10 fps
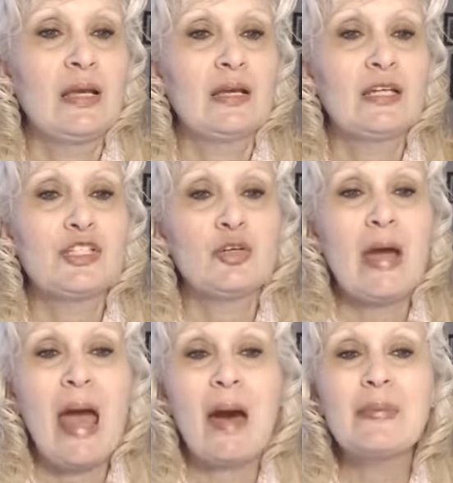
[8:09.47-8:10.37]
because your
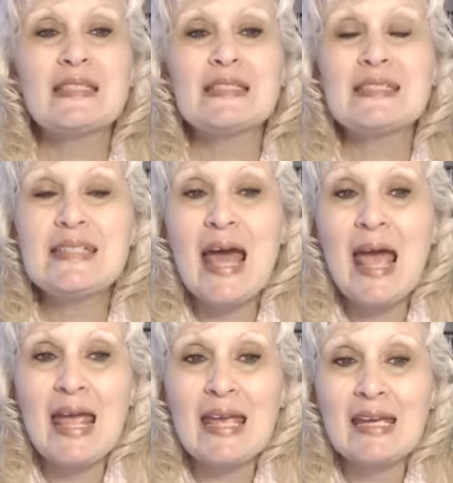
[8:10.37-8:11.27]
habits
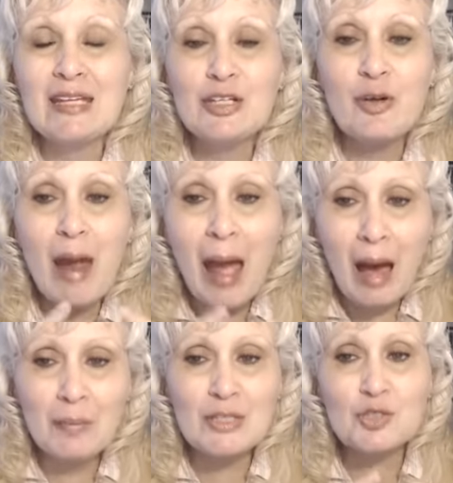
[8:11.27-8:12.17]
today, your
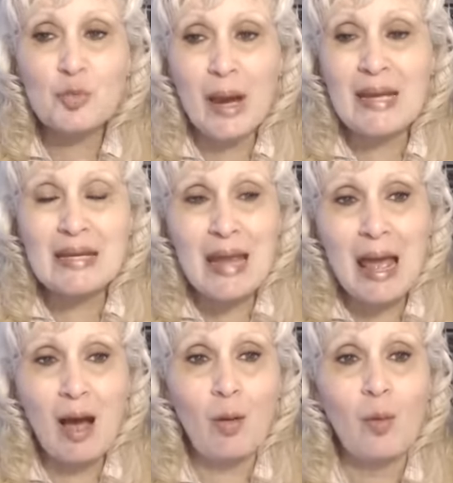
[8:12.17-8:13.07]
habits right
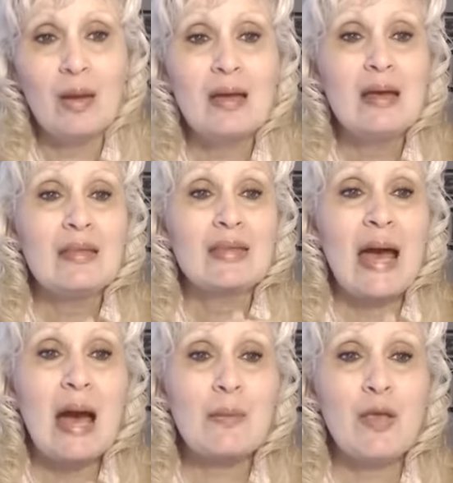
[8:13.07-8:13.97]
now, the
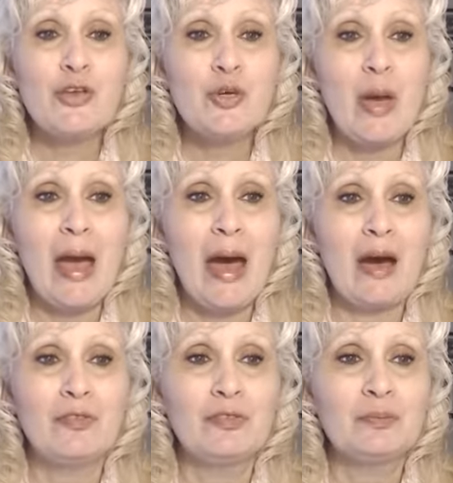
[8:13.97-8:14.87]
habits you
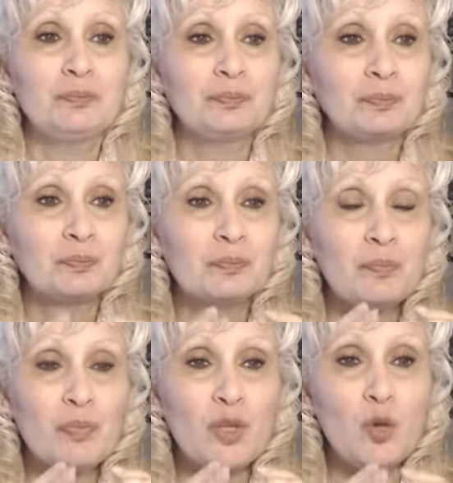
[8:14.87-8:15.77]
have
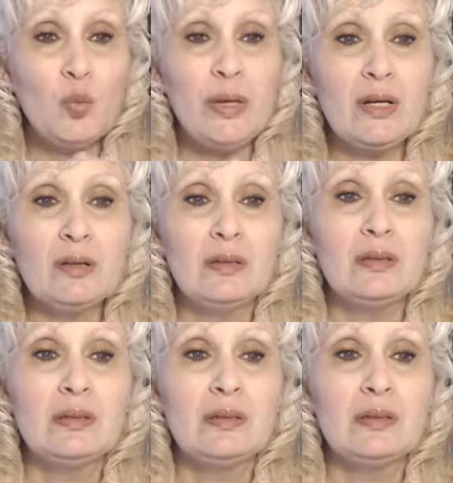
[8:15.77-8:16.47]
will